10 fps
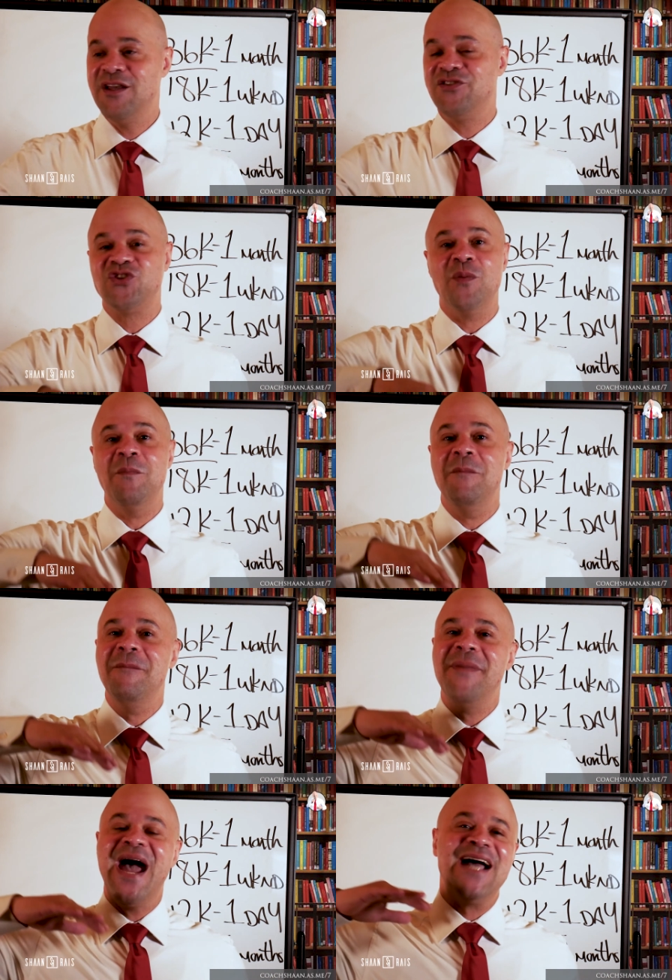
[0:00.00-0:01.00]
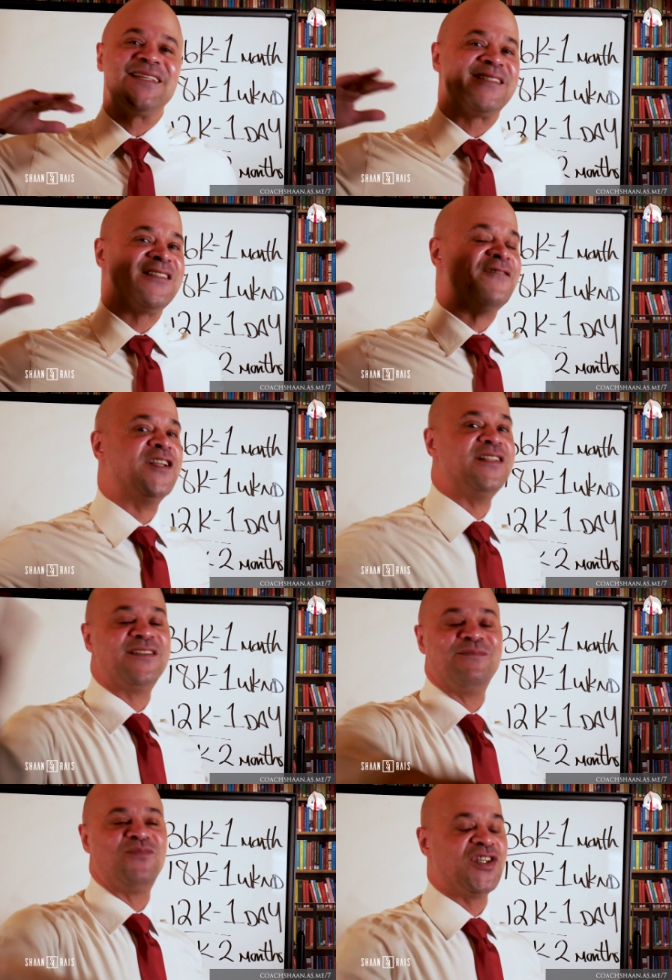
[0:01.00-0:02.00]
to massive
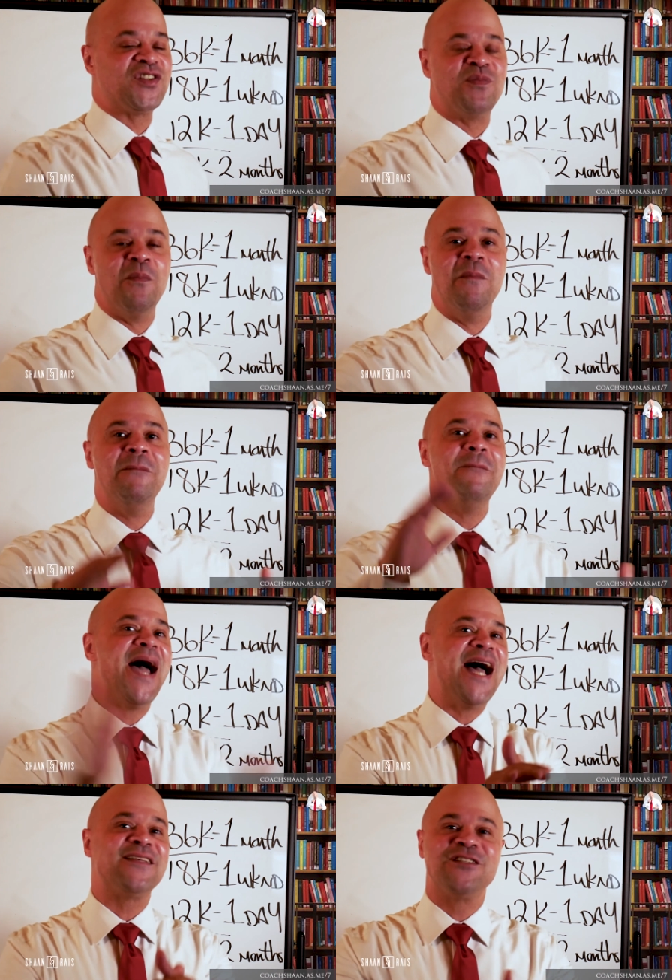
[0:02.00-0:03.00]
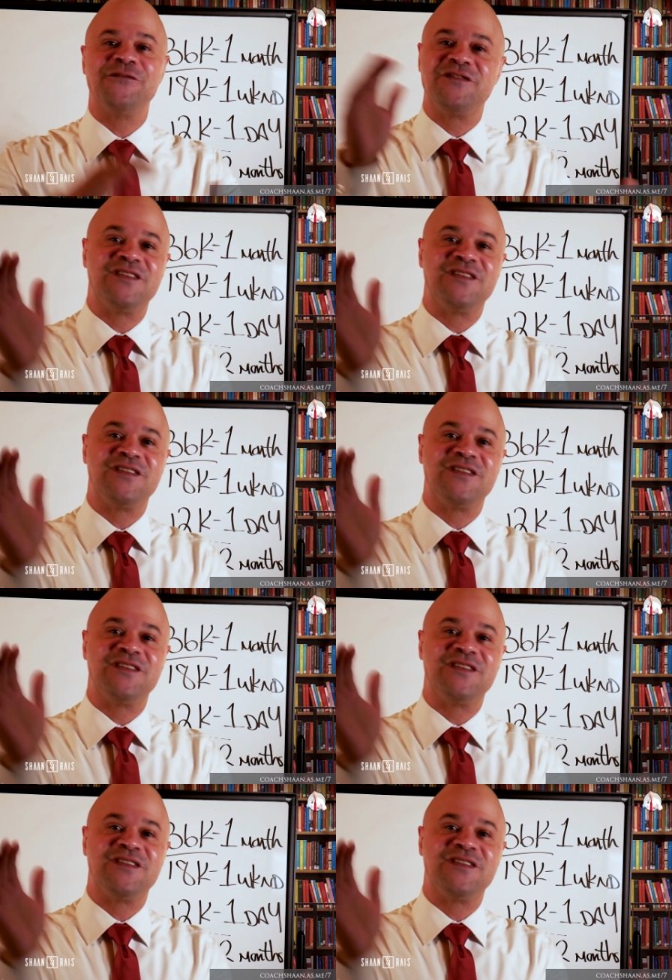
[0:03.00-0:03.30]
and just massive